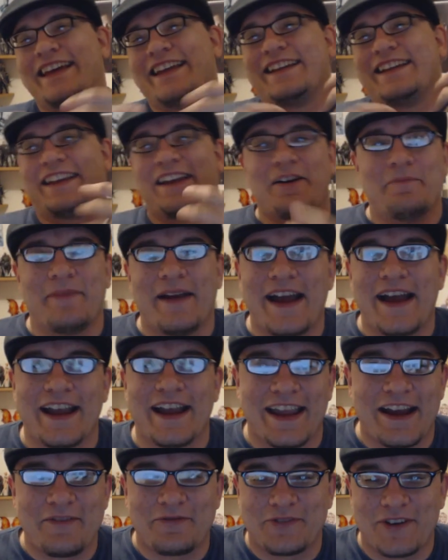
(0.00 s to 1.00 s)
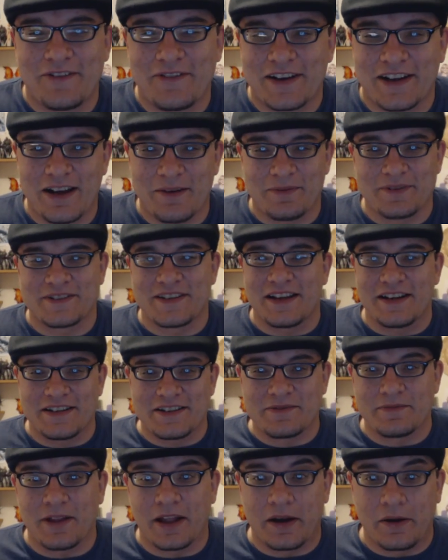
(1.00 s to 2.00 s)
and then come back after every couple
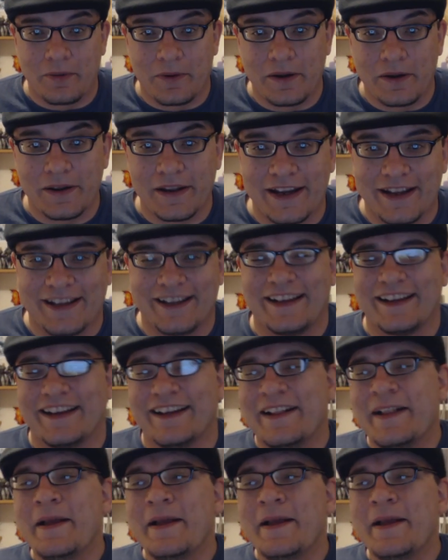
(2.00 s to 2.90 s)
seconds and be like, really?